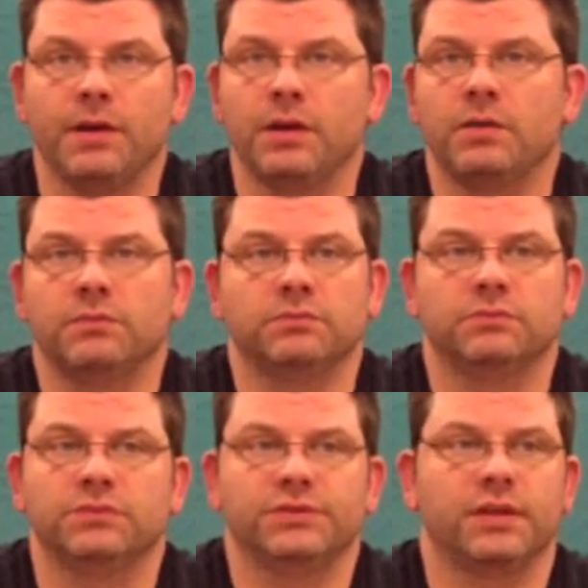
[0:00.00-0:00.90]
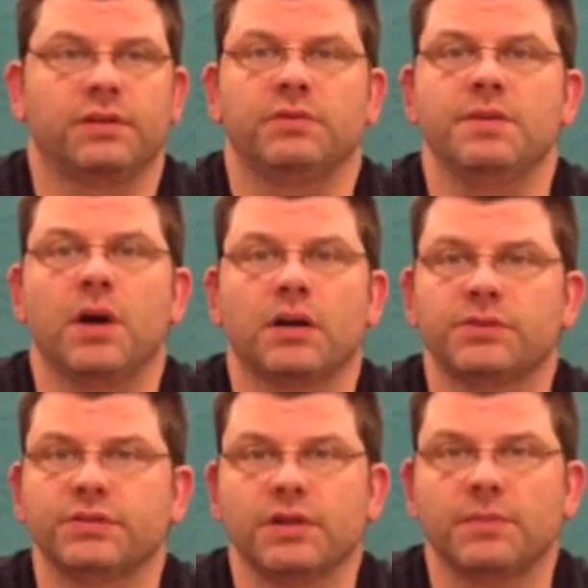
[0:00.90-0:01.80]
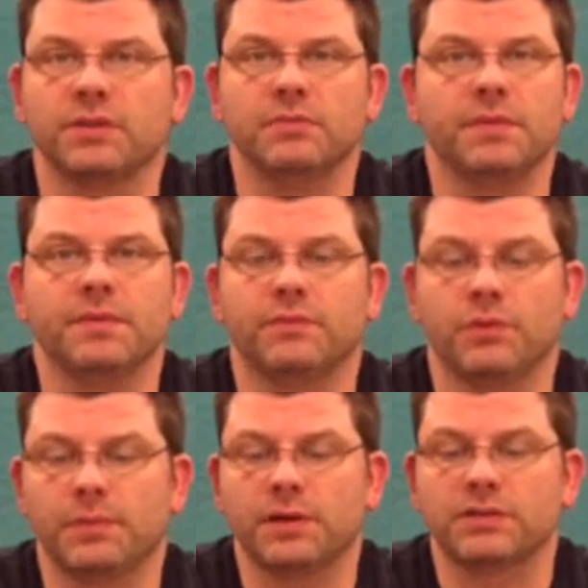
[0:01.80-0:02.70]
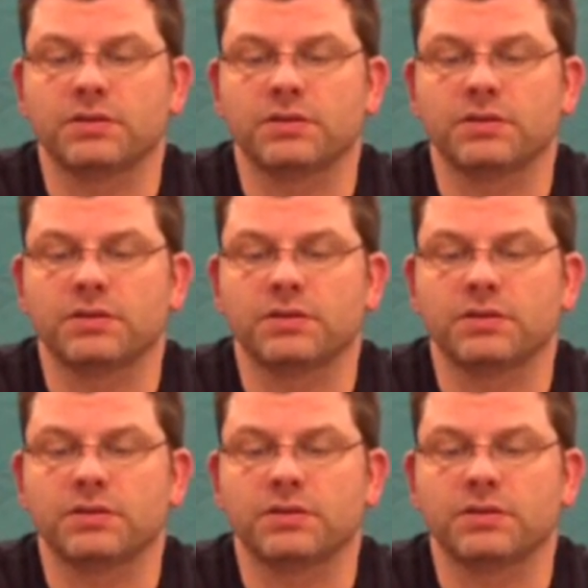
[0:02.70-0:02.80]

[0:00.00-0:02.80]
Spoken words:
It was like $3 or something, maybe $4.